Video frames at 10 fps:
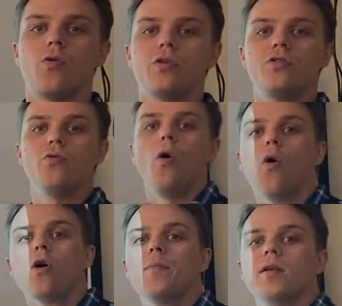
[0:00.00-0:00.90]
or to
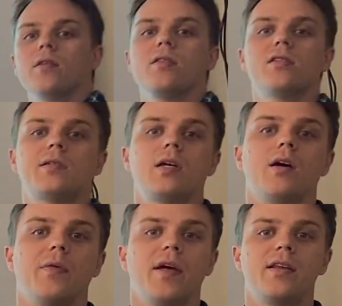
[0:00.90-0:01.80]
orbit the
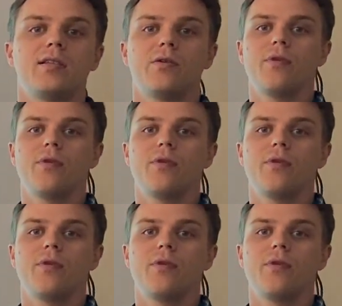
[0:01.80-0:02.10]
sun. That is a